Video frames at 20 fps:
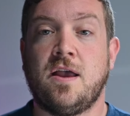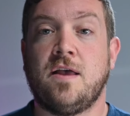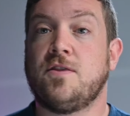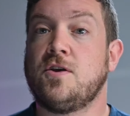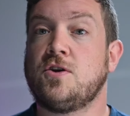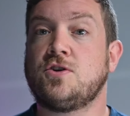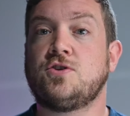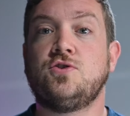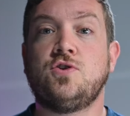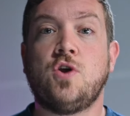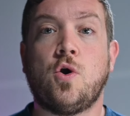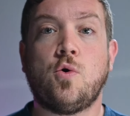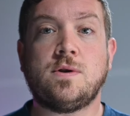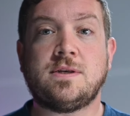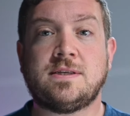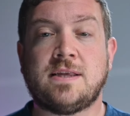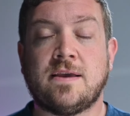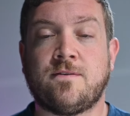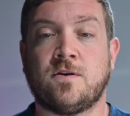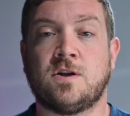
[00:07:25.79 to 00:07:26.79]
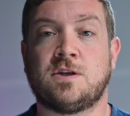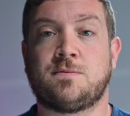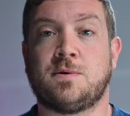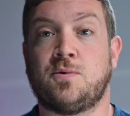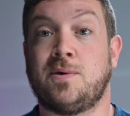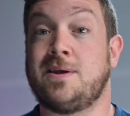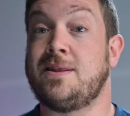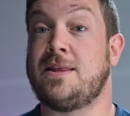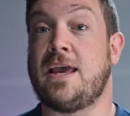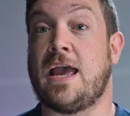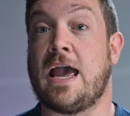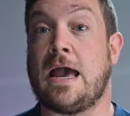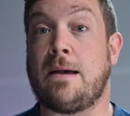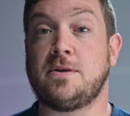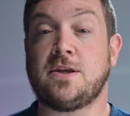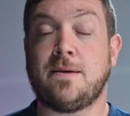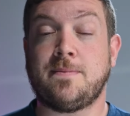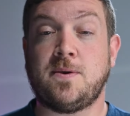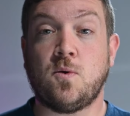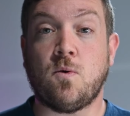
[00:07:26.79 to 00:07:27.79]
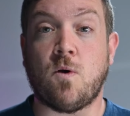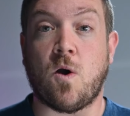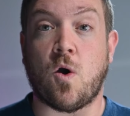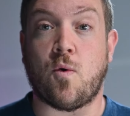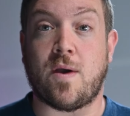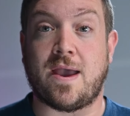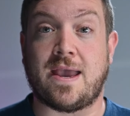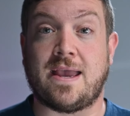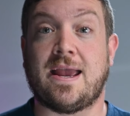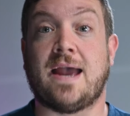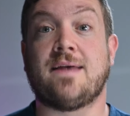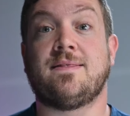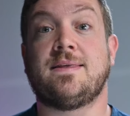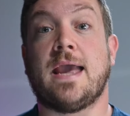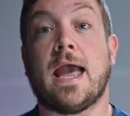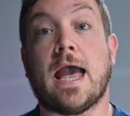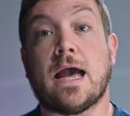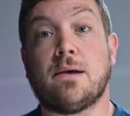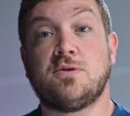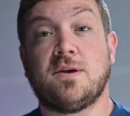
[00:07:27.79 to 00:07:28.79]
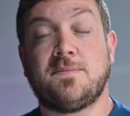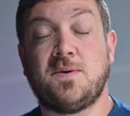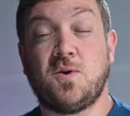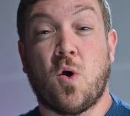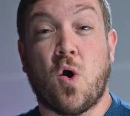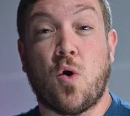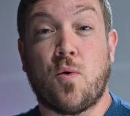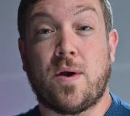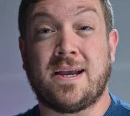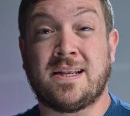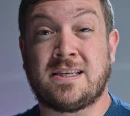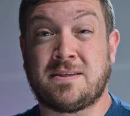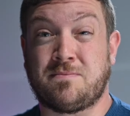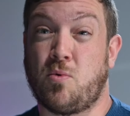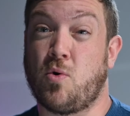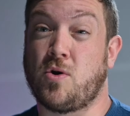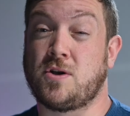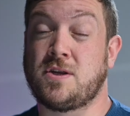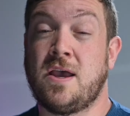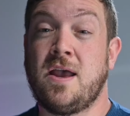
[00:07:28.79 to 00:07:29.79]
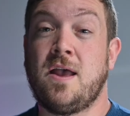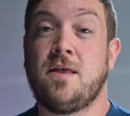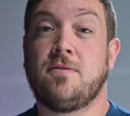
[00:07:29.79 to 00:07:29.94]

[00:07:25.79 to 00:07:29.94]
There's no difference between the MW08 and the MW08 Sport.